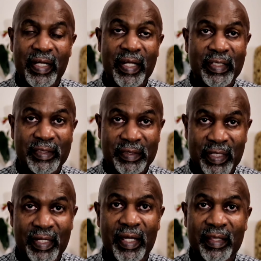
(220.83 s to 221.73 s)
And I
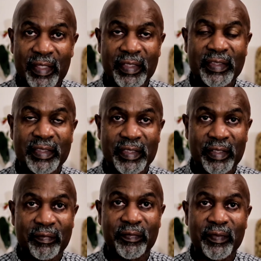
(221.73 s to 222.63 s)
think she did
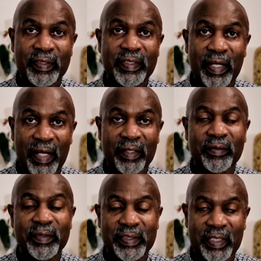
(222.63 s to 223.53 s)
a darn
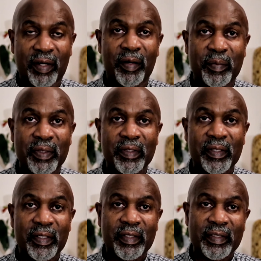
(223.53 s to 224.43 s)
good job
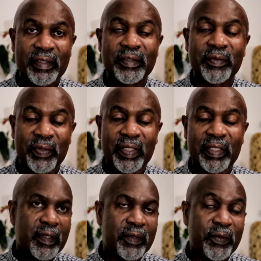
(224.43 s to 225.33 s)
in doing it.